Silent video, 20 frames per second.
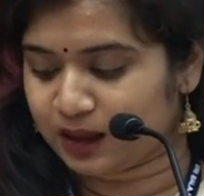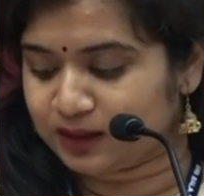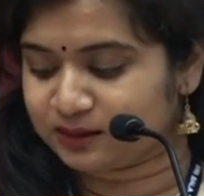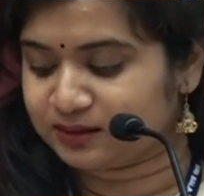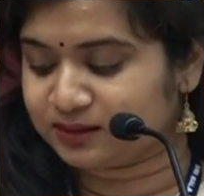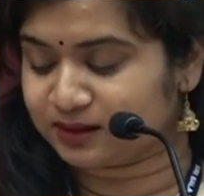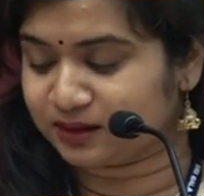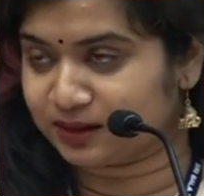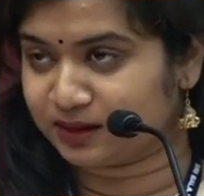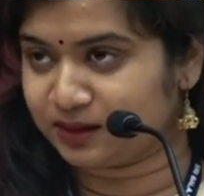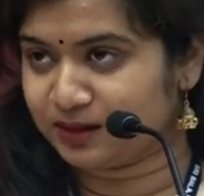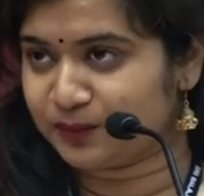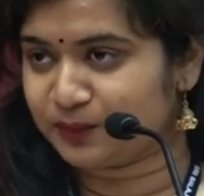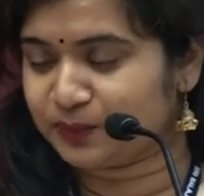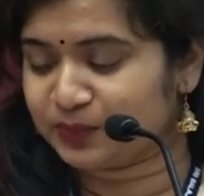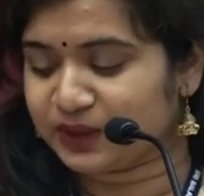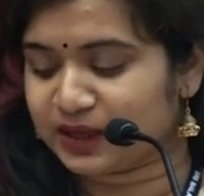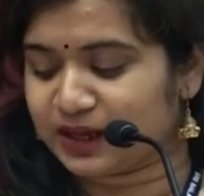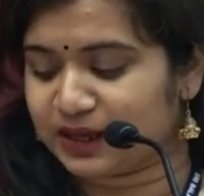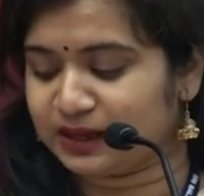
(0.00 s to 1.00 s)
Sir
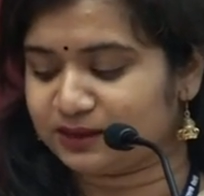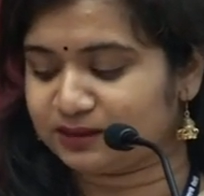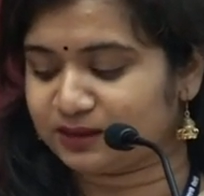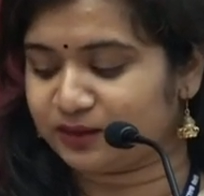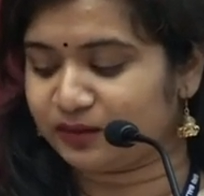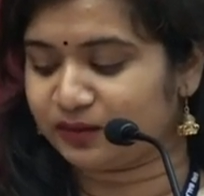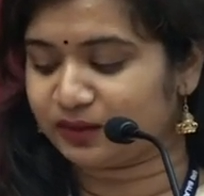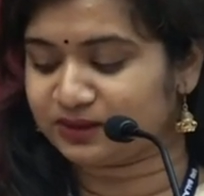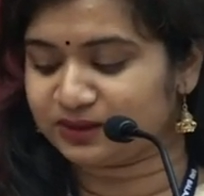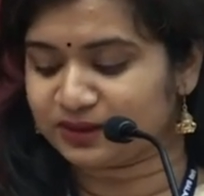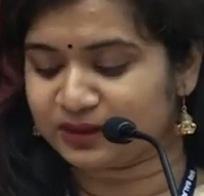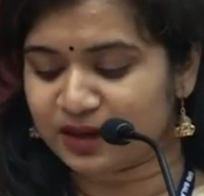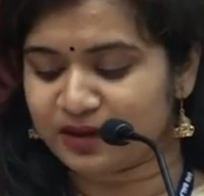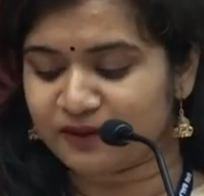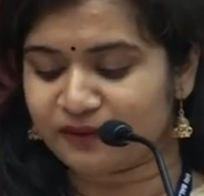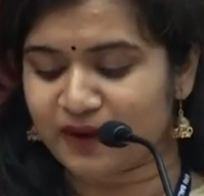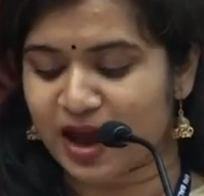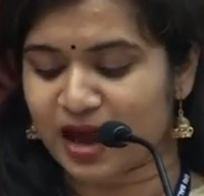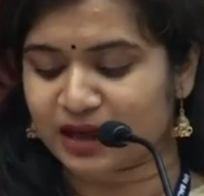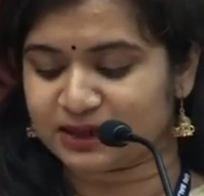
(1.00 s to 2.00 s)
is a visiting
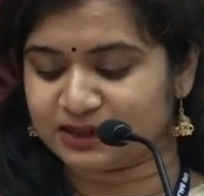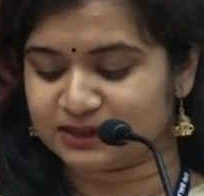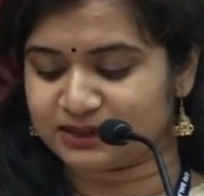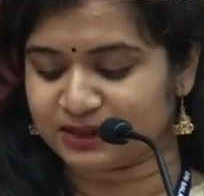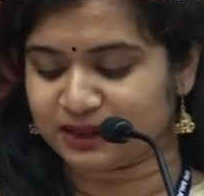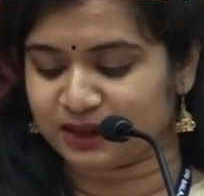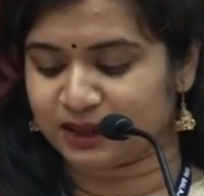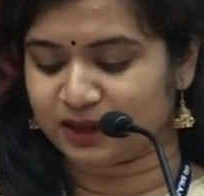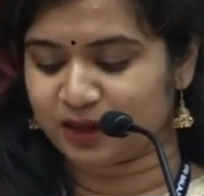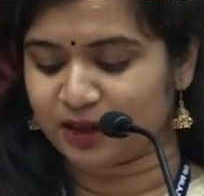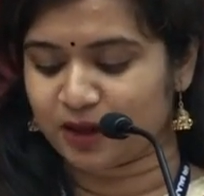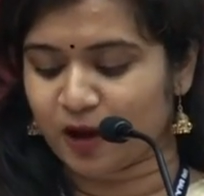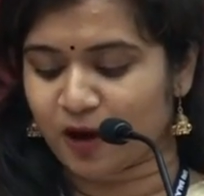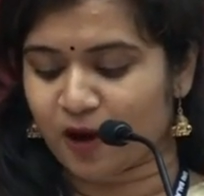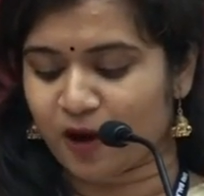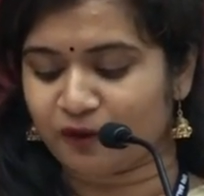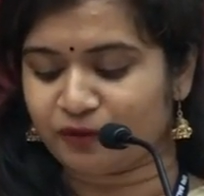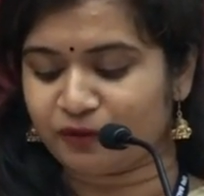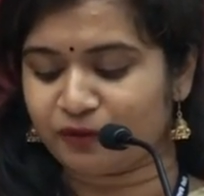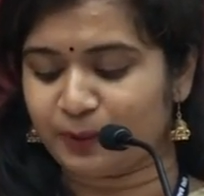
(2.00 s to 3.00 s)
faculty
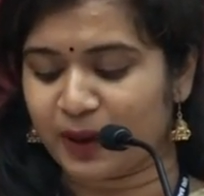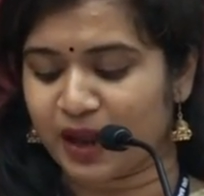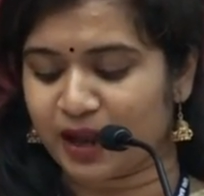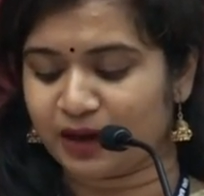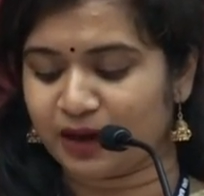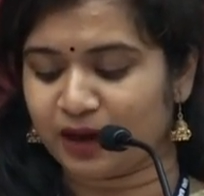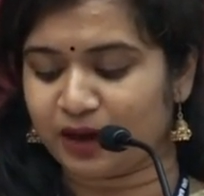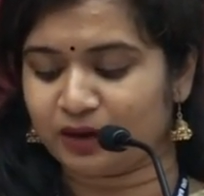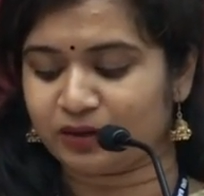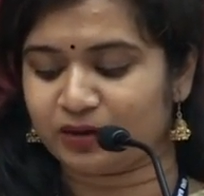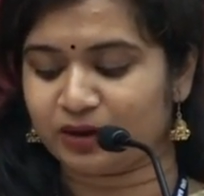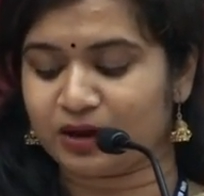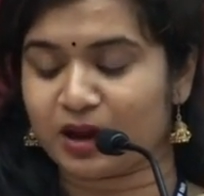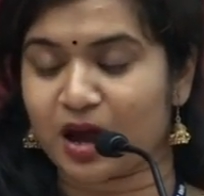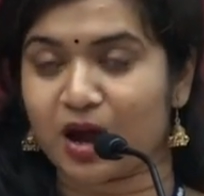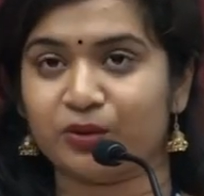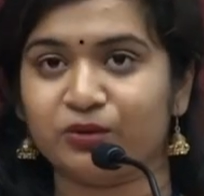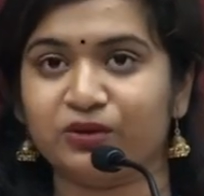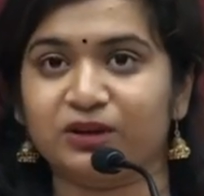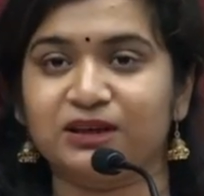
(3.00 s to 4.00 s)
of many
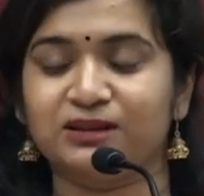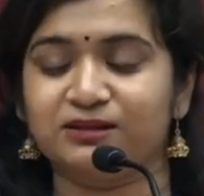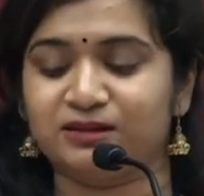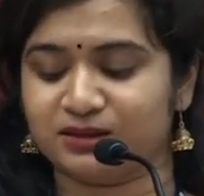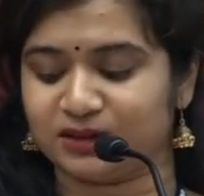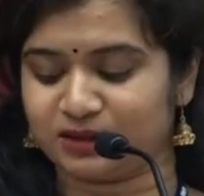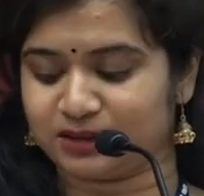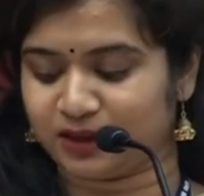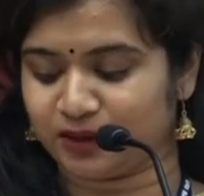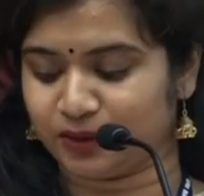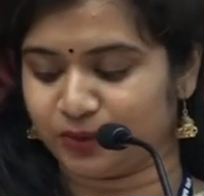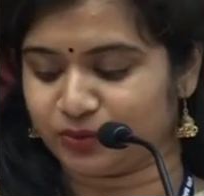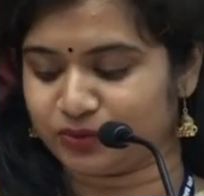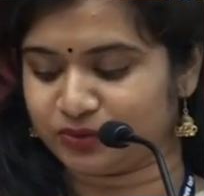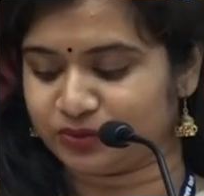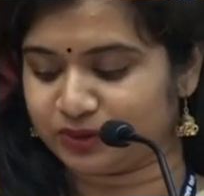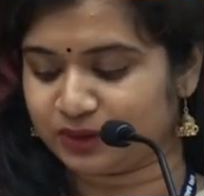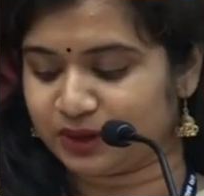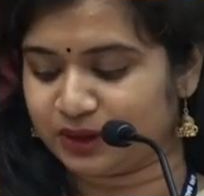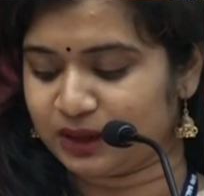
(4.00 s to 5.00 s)
renowned
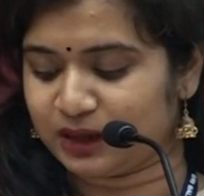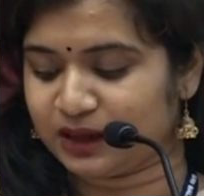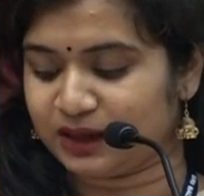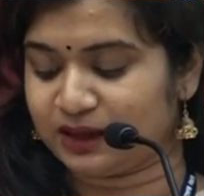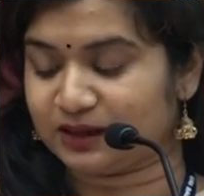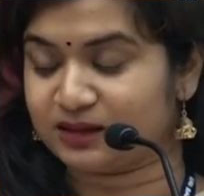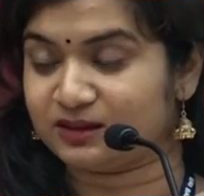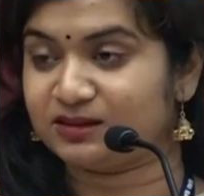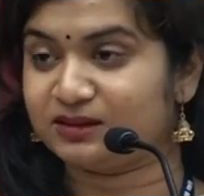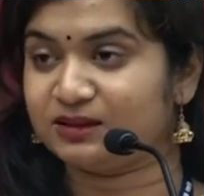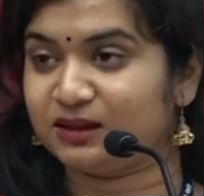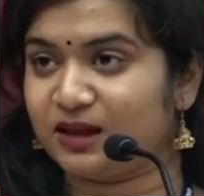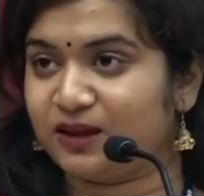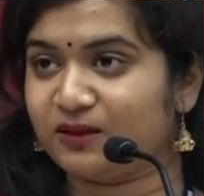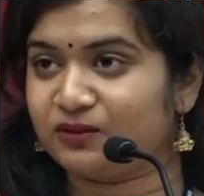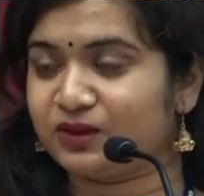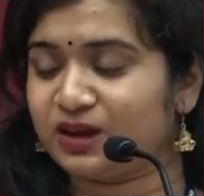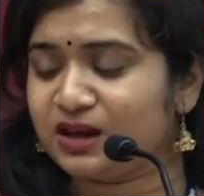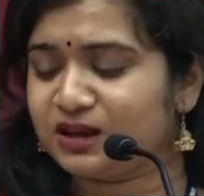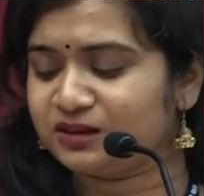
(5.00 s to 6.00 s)
institutes. He
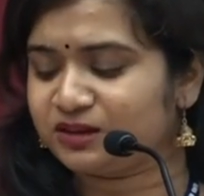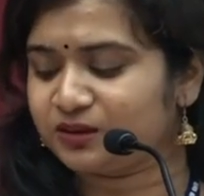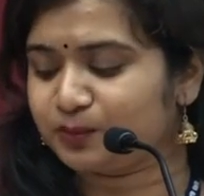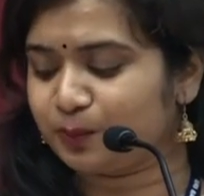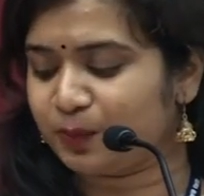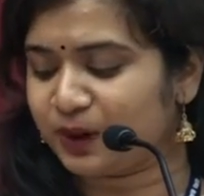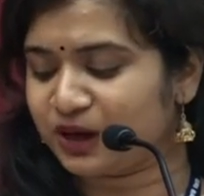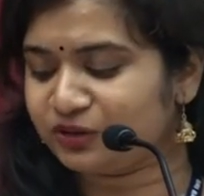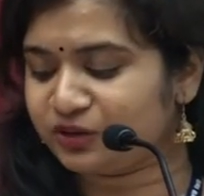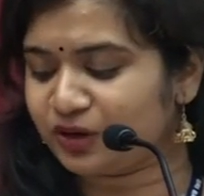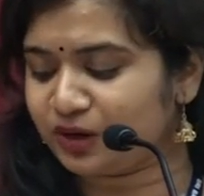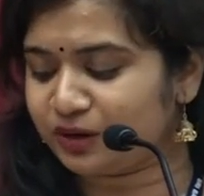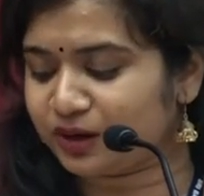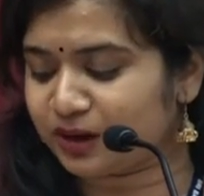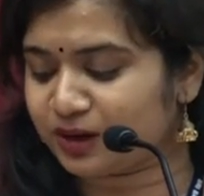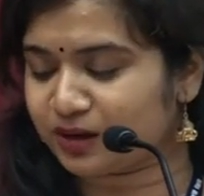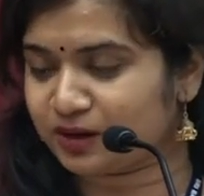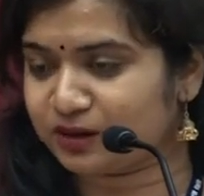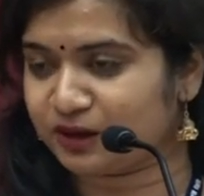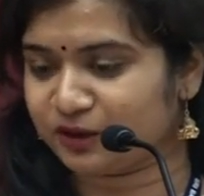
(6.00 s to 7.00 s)
received special
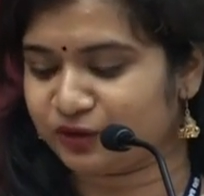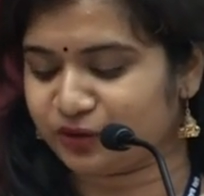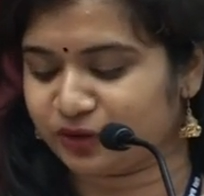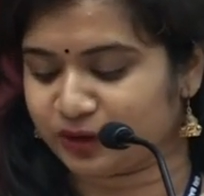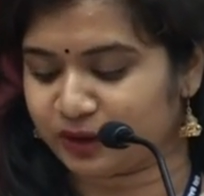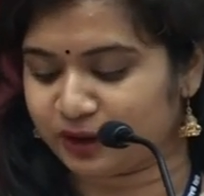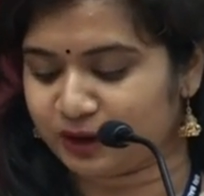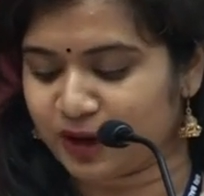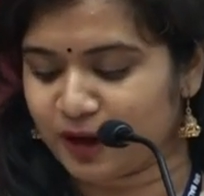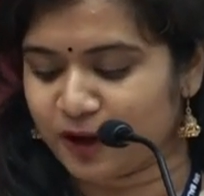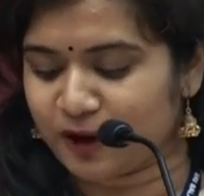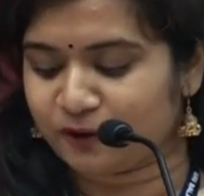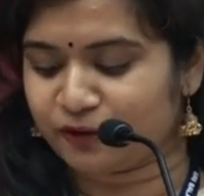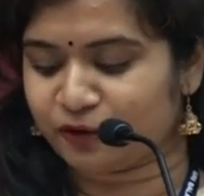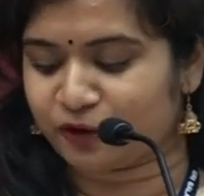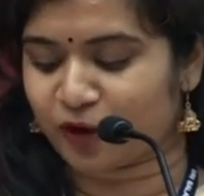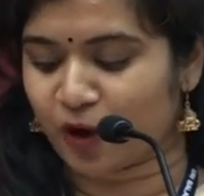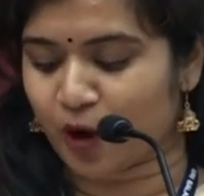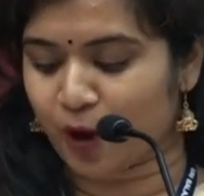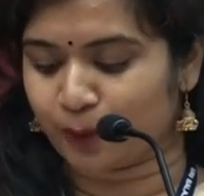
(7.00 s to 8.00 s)
recognition
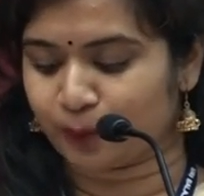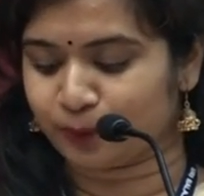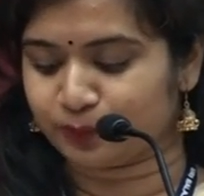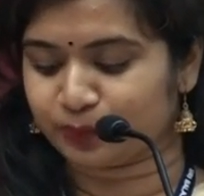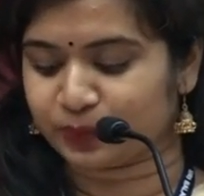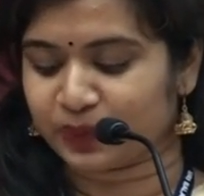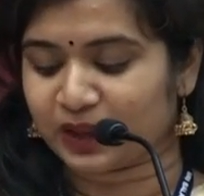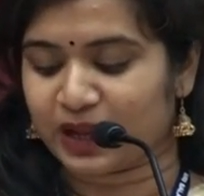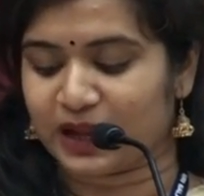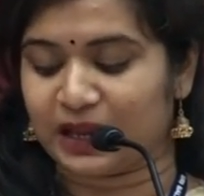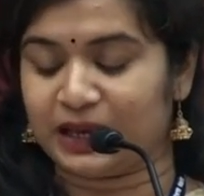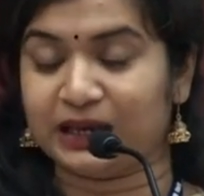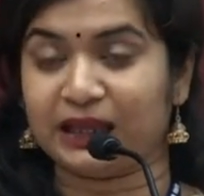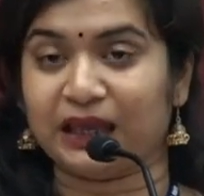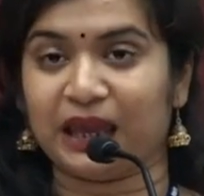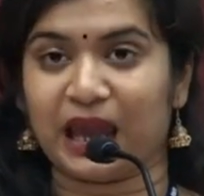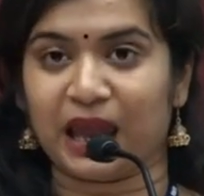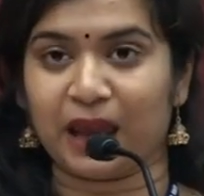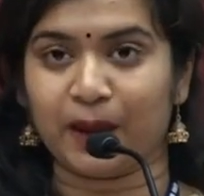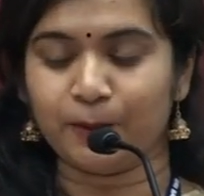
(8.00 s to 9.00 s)
from
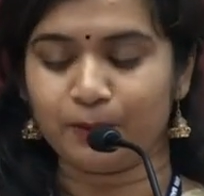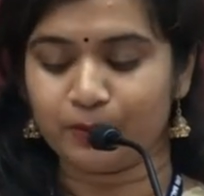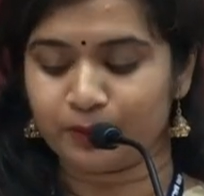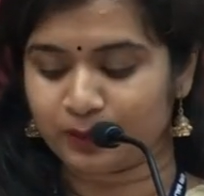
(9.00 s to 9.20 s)
Elkame,